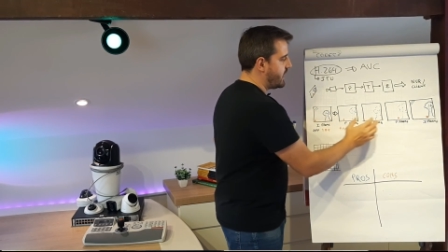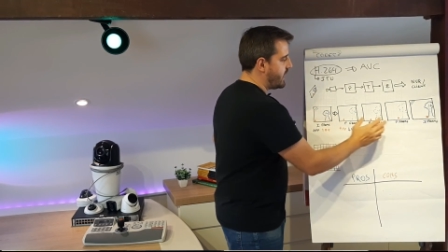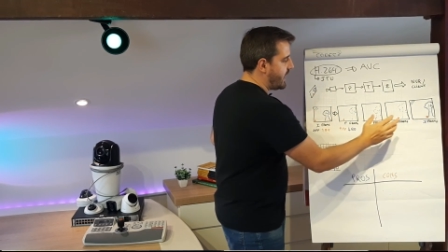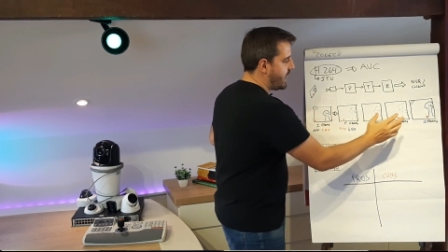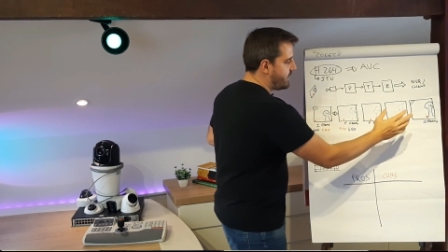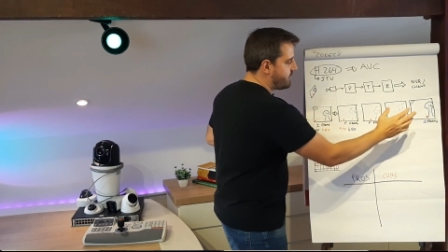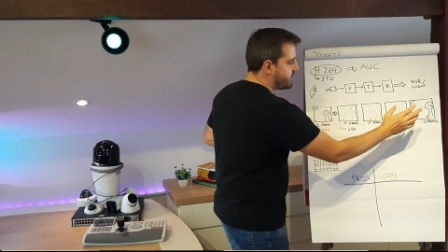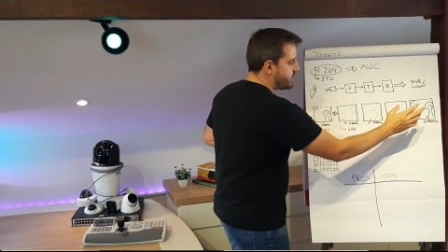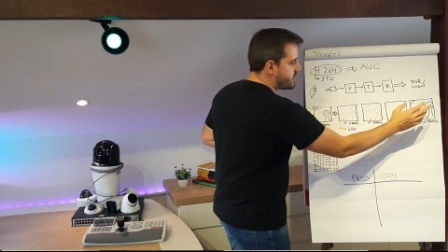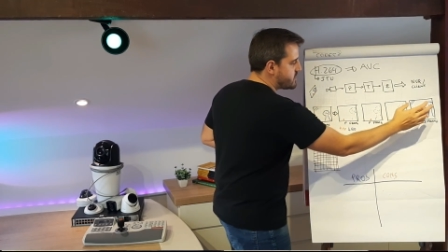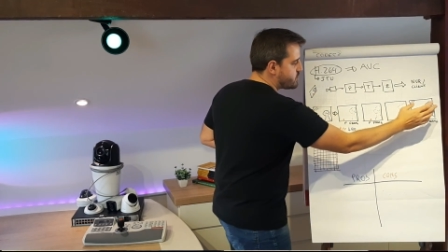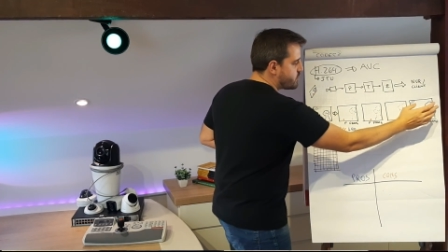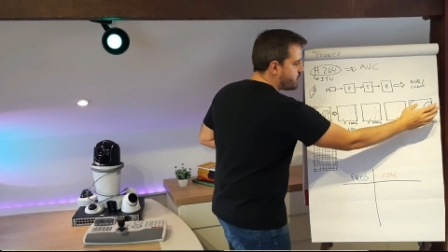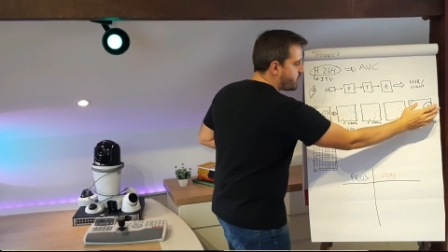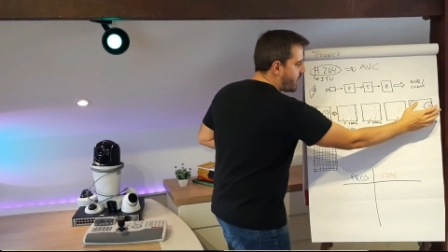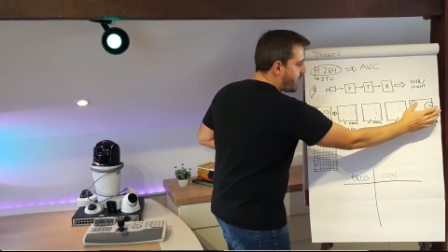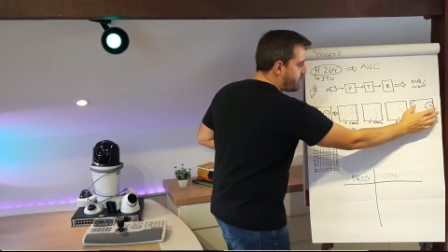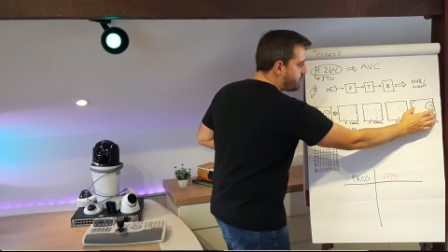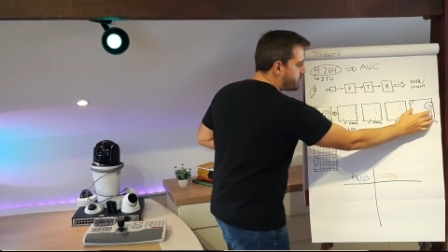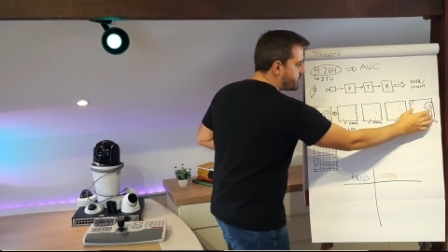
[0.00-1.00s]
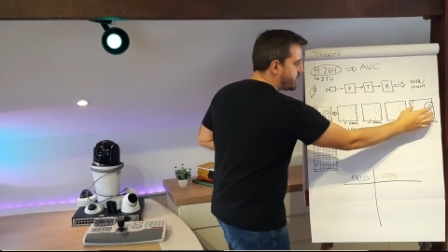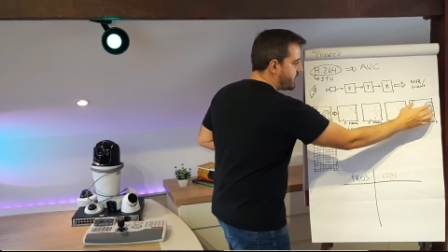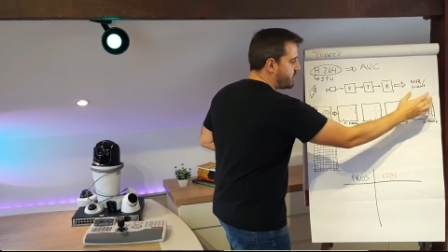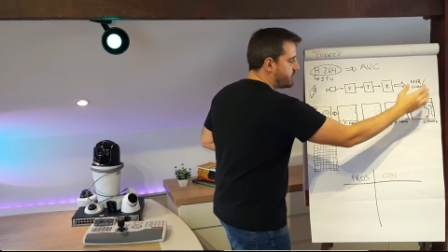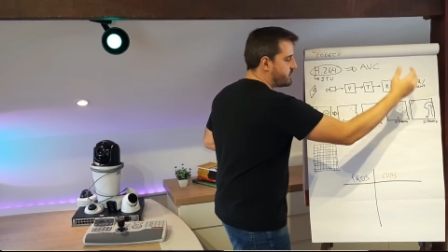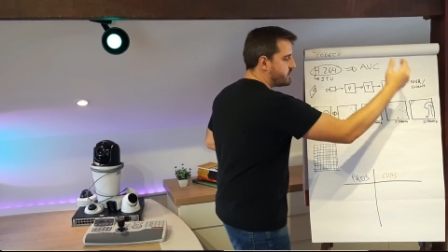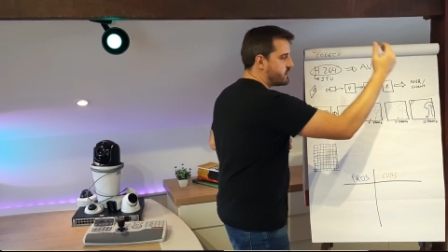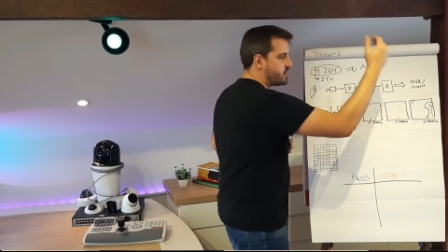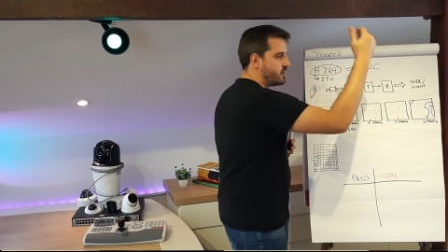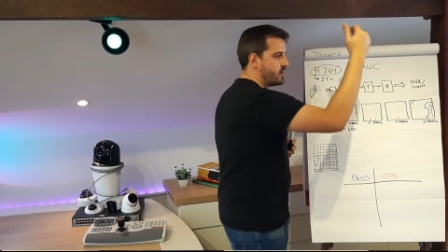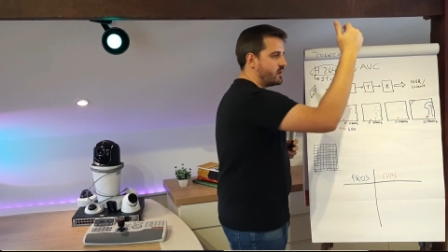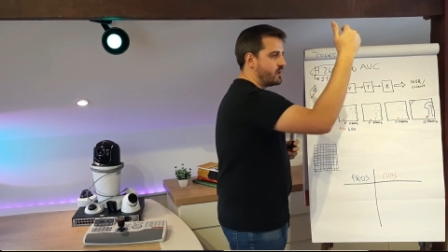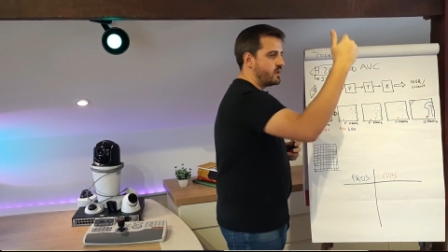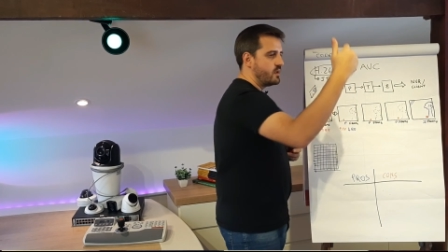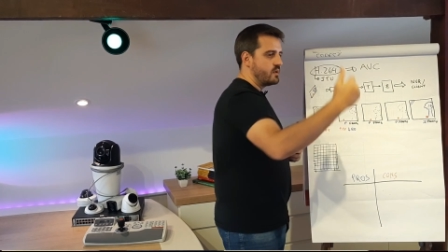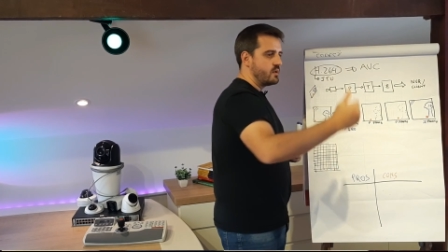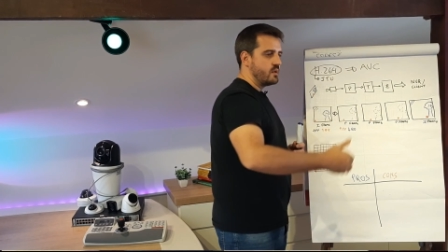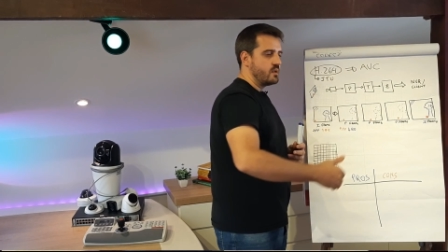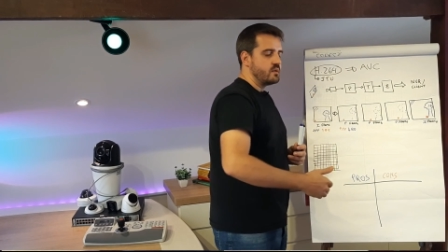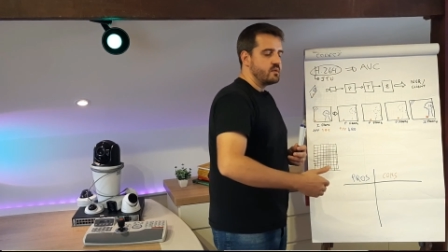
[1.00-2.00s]
and this will update
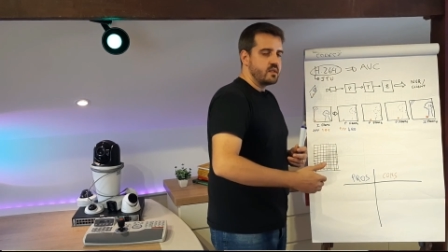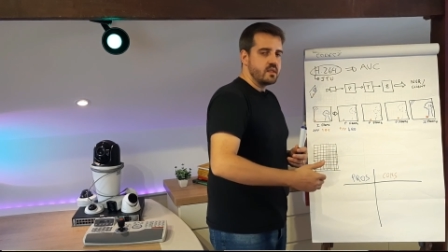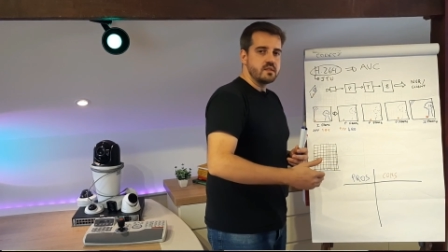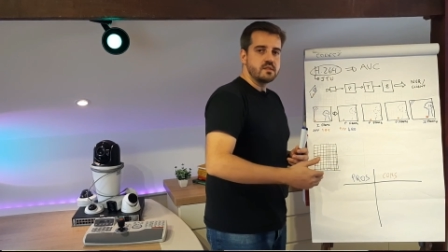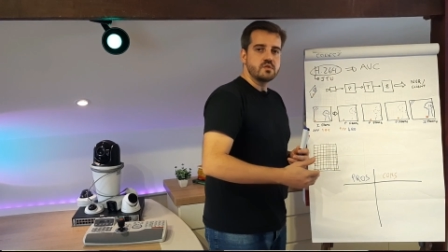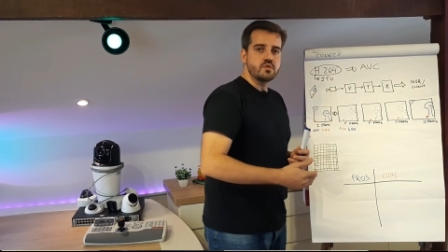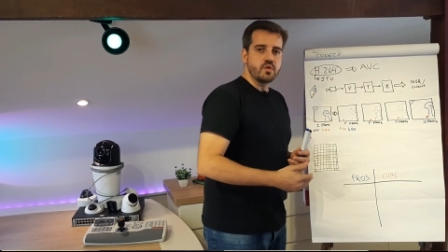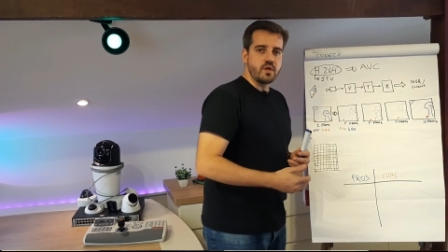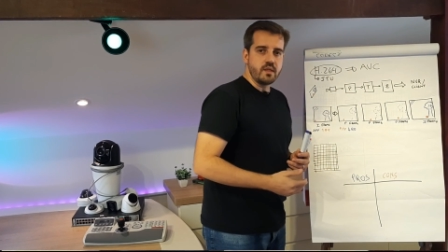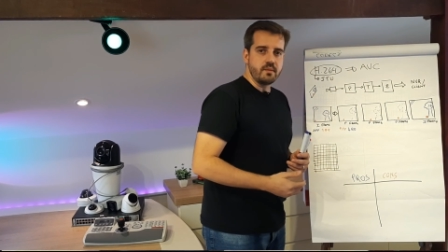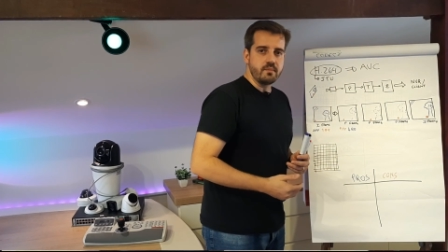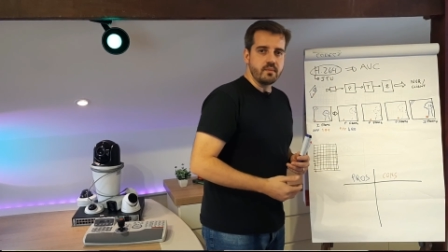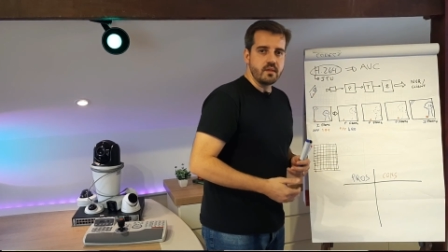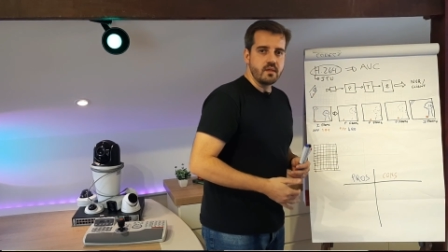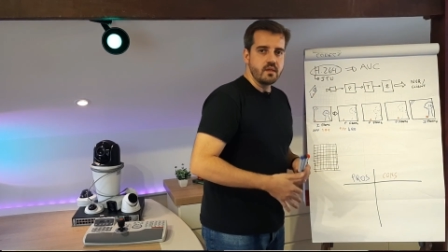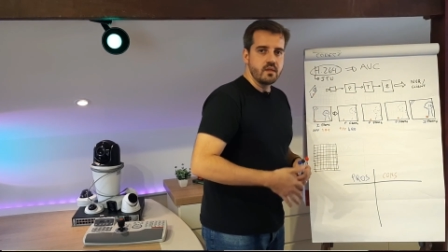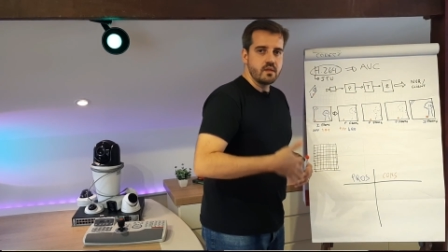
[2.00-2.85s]
the stream